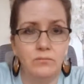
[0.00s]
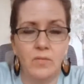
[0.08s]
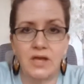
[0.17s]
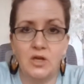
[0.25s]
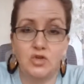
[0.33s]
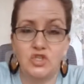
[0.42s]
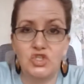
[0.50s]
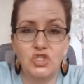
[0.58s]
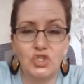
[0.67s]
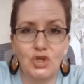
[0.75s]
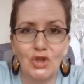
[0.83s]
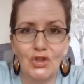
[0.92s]
I noticed you
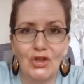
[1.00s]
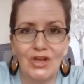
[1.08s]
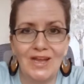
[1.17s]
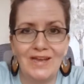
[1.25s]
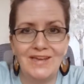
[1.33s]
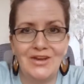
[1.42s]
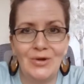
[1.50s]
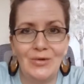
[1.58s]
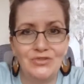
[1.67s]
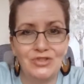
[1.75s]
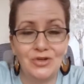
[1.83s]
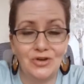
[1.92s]
took a look at,
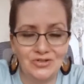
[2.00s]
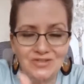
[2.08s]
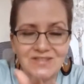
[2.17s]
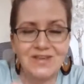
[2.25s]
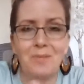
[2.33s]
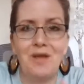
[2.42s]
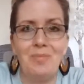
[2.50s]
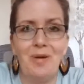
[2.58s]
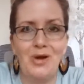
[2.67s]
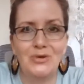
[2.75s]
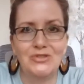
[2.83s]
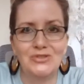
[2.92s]
or saw my
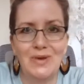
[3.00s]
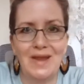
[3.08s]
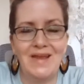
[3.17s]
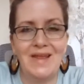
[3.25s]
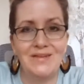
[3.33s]
post, right?